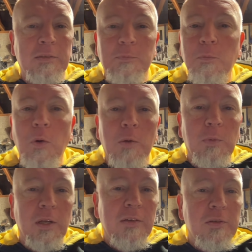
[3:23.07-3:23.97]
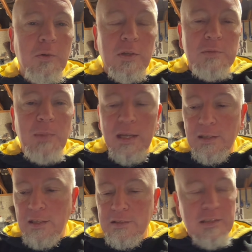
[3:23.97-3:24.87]
More money towards
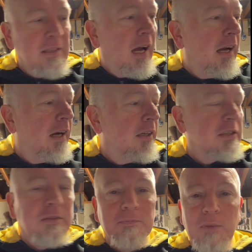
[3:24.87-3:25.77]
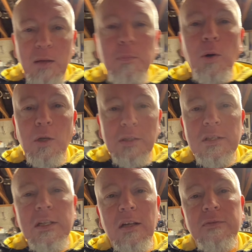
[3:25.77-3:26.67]
maintenance, tires, important
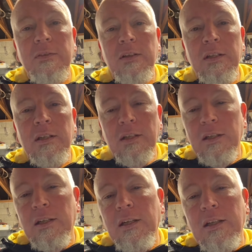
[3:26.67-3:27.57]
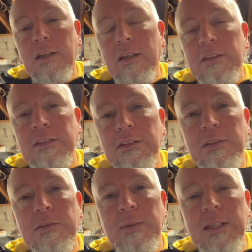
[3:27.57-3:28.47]
stuff. You know
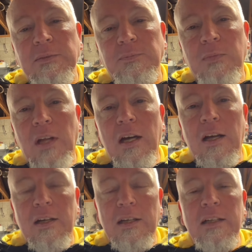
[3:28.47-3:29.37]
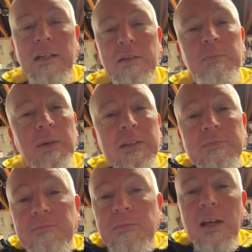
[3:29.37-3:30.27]
what I mean? But
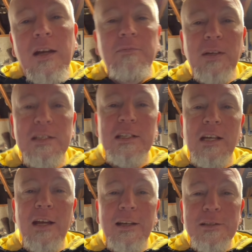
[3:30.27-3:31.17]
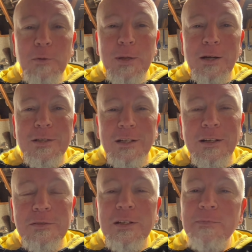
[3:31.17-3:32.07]
hey, as I say, it's up to yourselves.